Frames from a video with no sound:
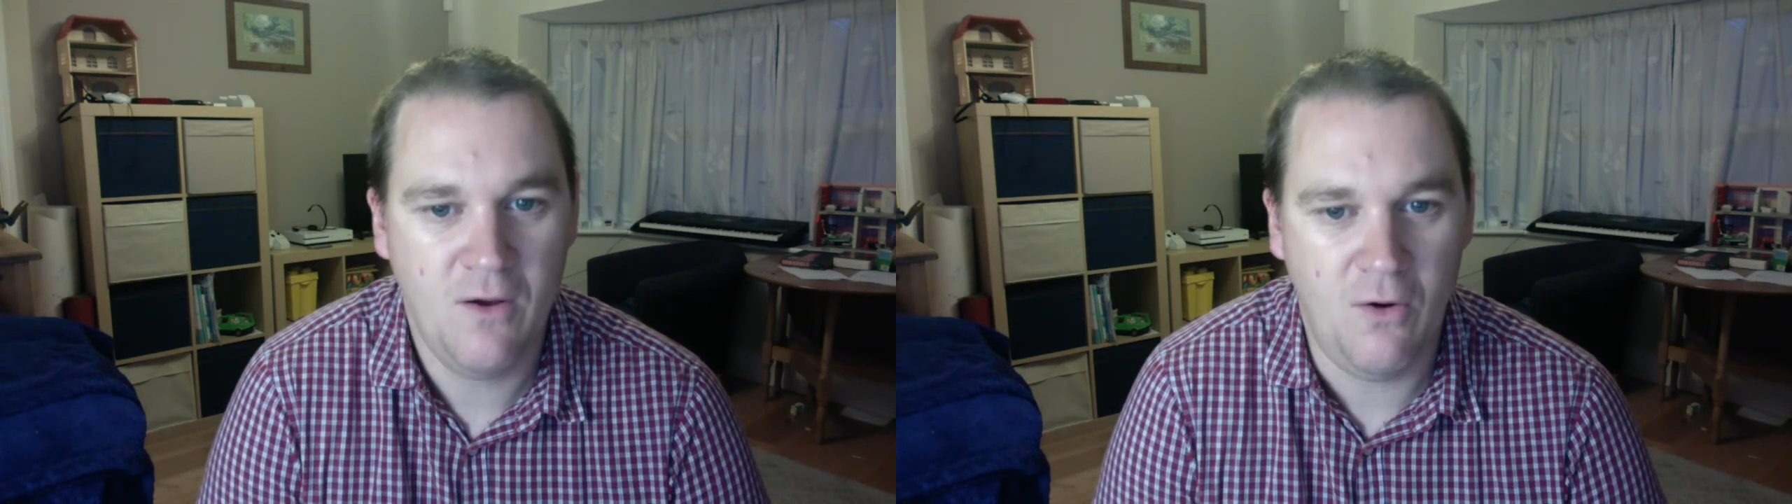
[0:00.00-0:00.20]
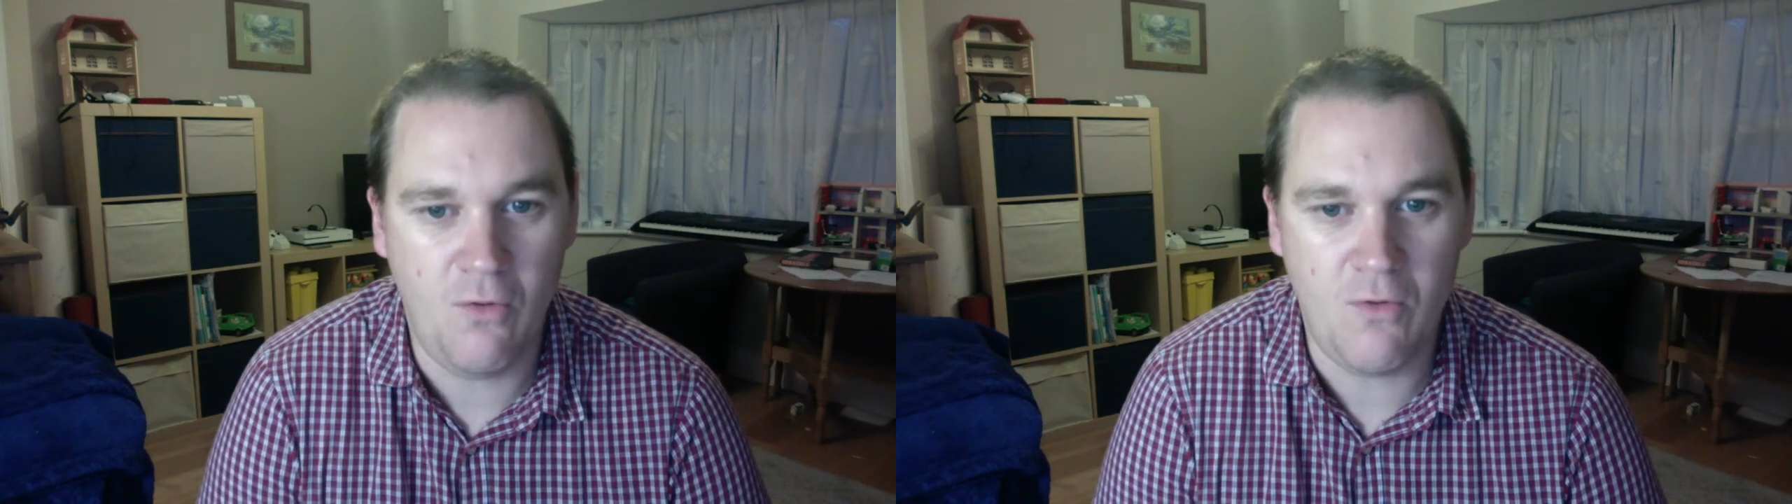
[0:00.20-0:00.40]

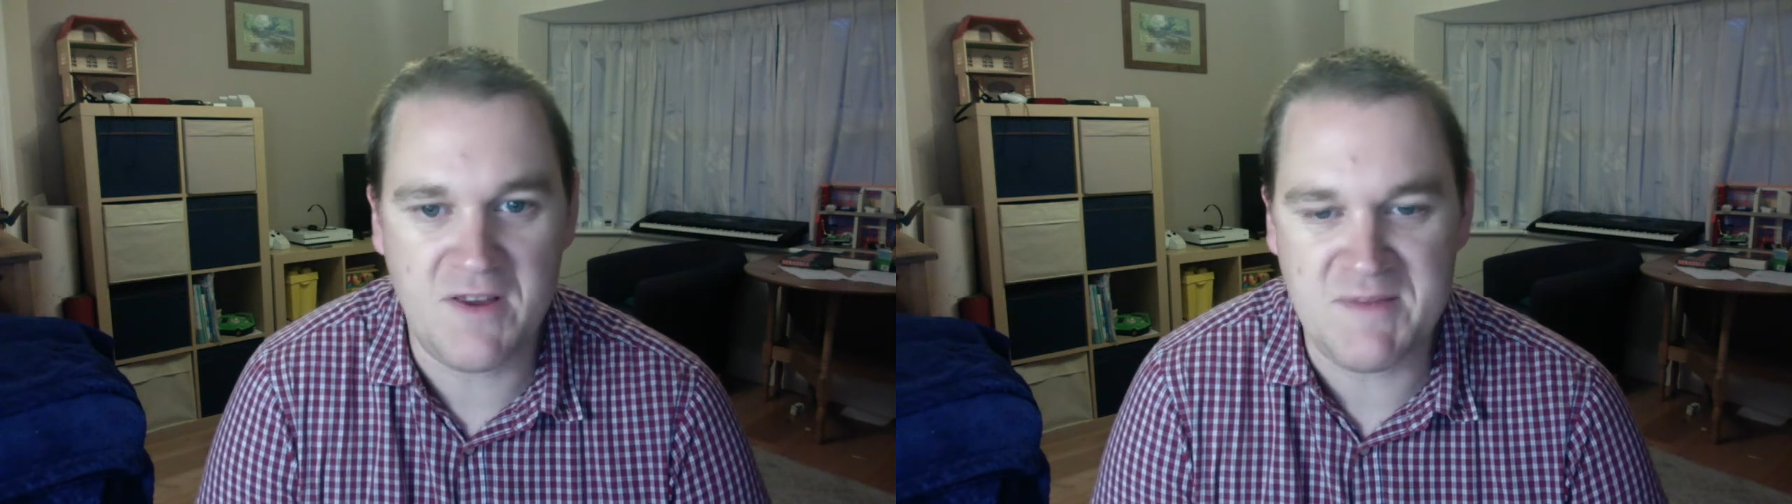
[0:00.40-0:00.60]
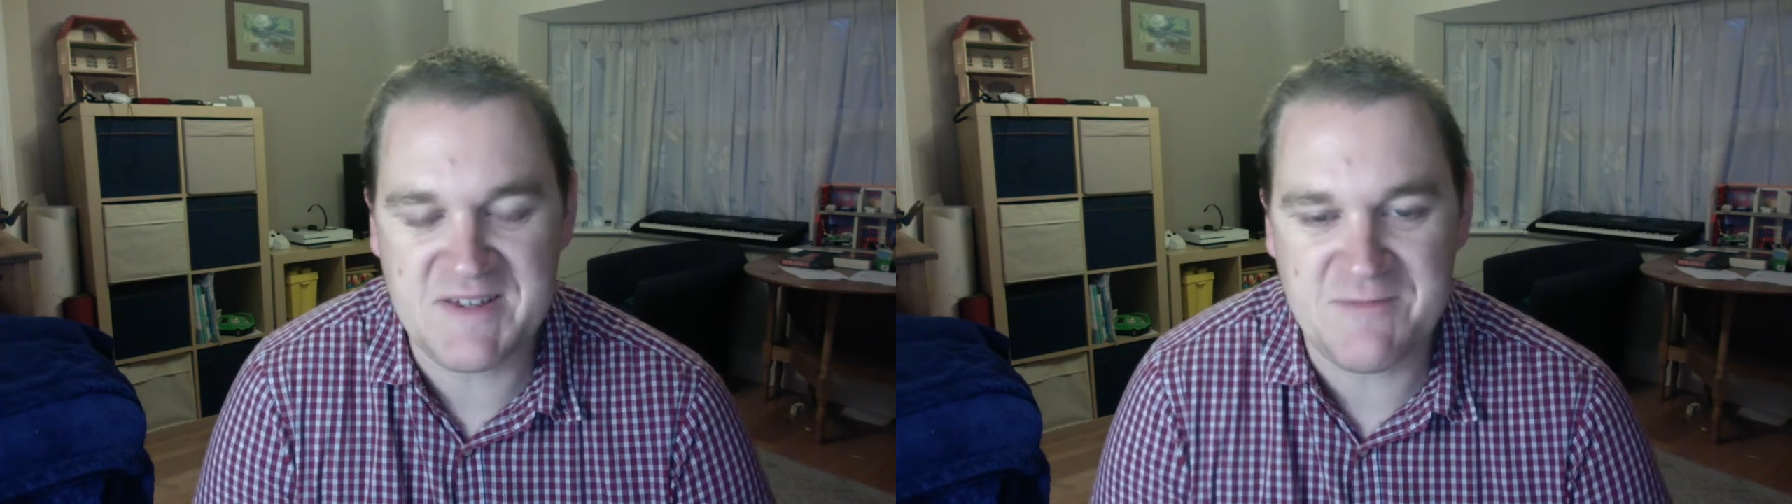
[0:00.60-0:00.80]
always
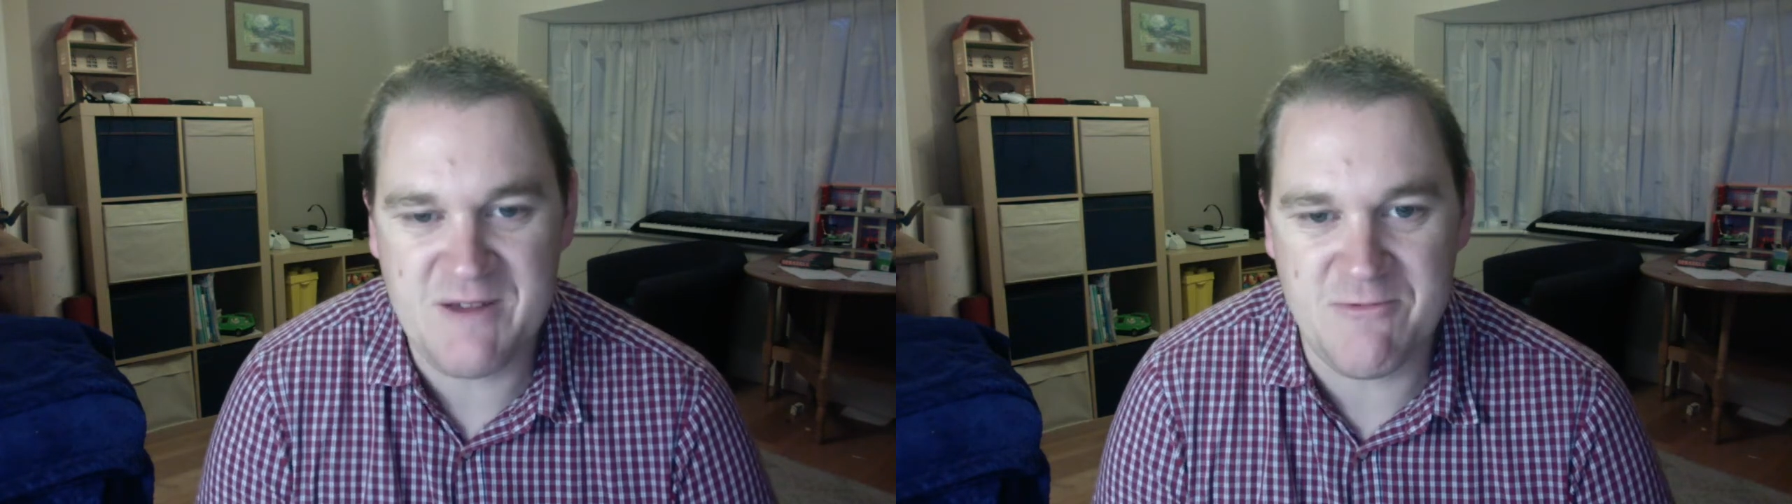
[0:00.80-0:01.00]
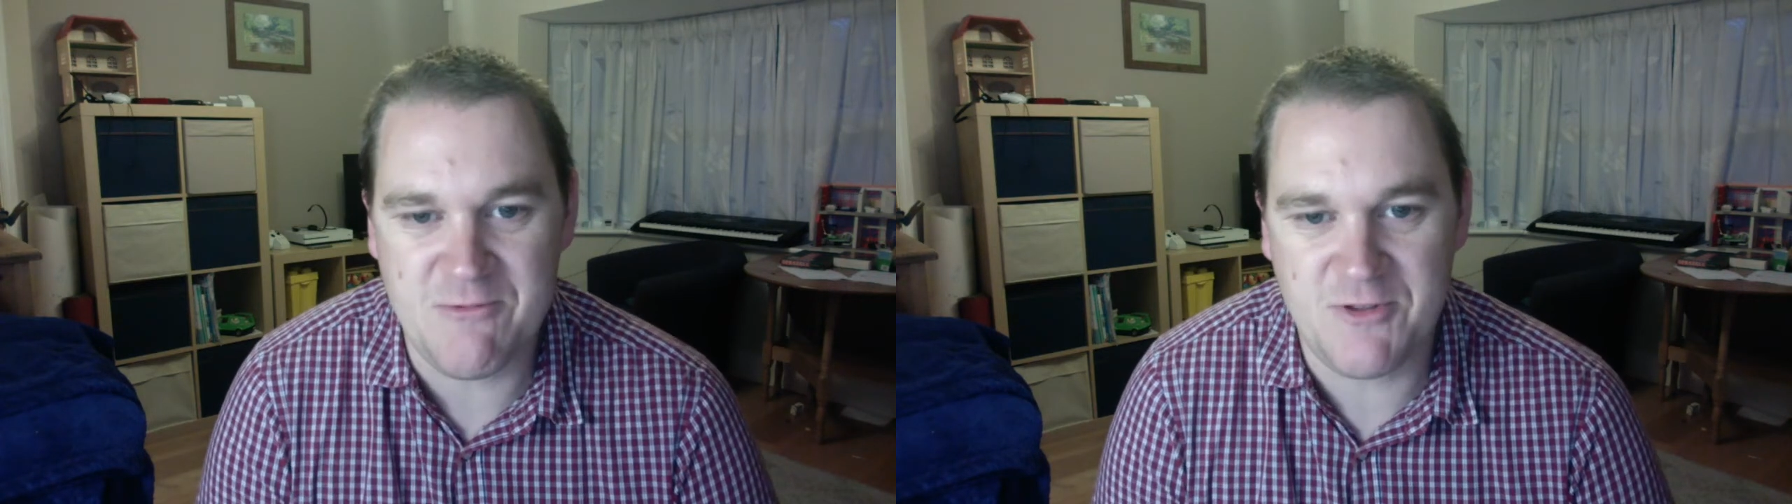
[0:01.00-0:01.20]
meeting
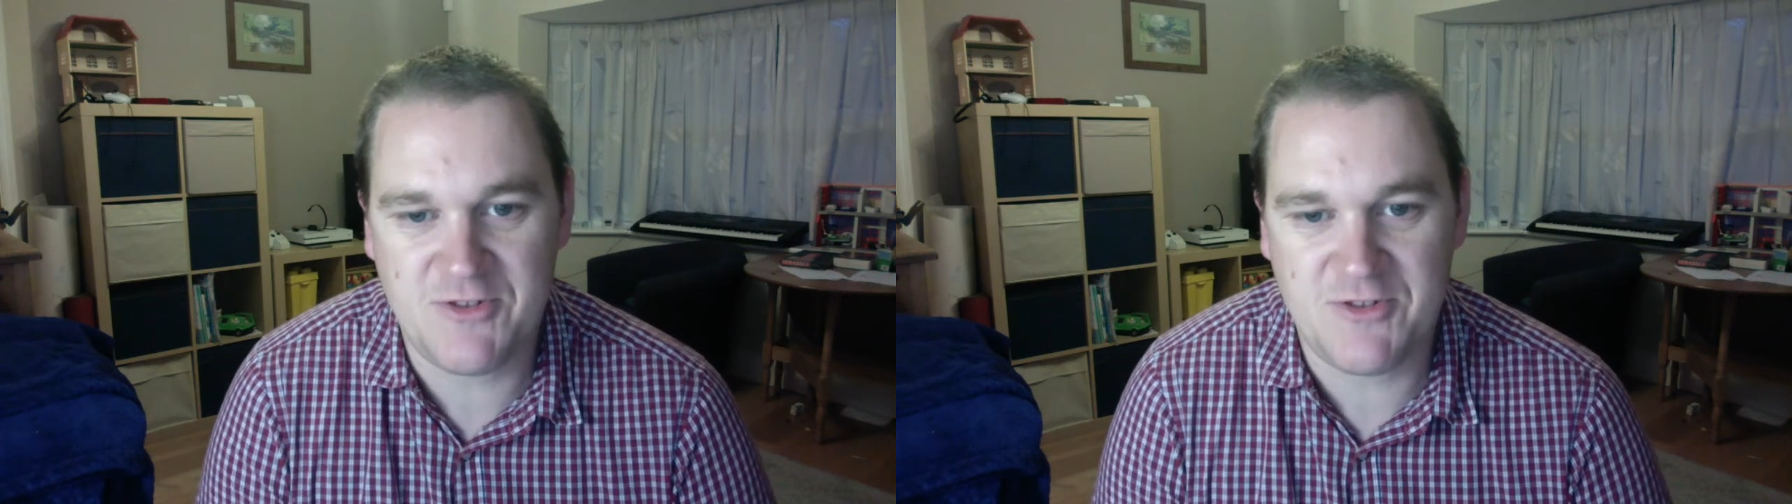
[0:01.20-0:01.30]
people with